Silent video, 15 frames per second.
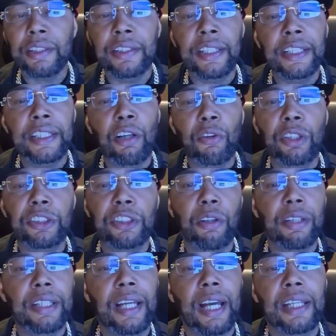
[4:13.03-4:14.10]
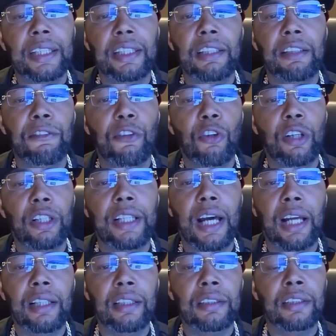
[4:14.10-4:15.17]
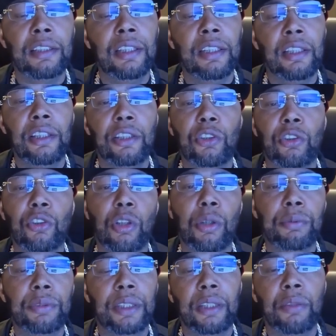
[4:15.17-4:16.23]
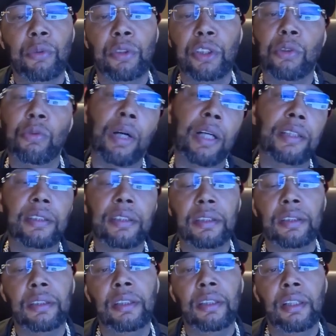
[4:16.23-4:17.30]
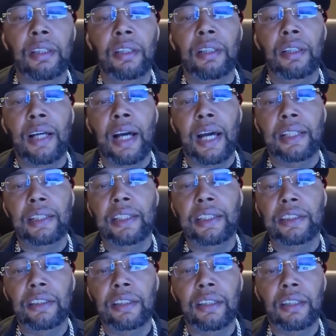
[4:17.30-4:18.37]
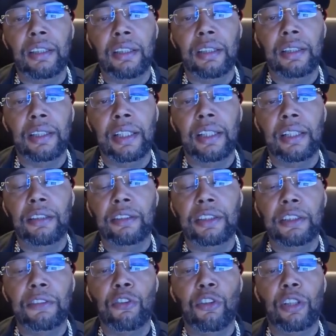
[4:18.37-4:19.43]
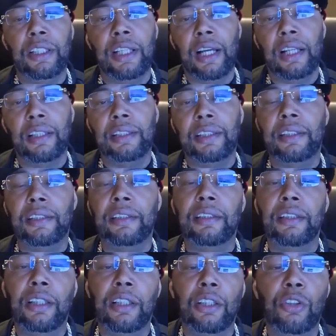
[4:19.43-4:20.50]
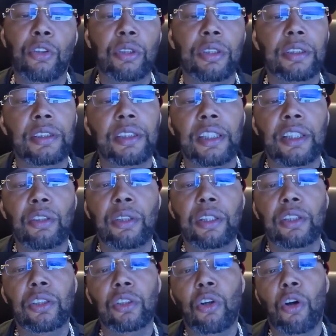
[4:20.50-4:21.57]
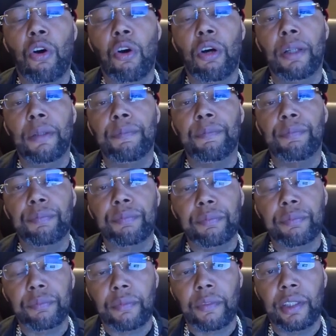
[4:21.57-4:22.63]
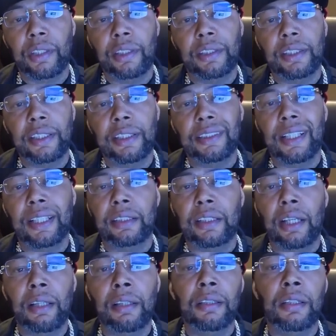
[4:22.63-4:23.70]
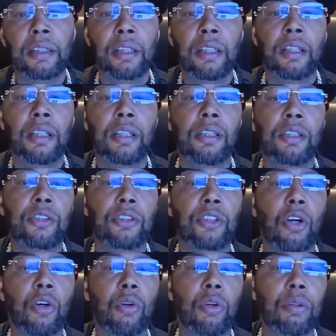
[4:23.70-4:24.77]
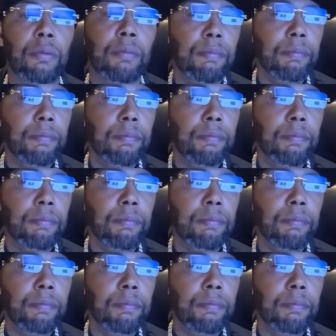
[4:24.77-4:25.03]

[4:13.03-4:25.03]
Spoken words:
didn't go get your EIN for $1, you know what I'm saying, when you watch the how to get your LLC for $1, then you can still get the card and things like that. So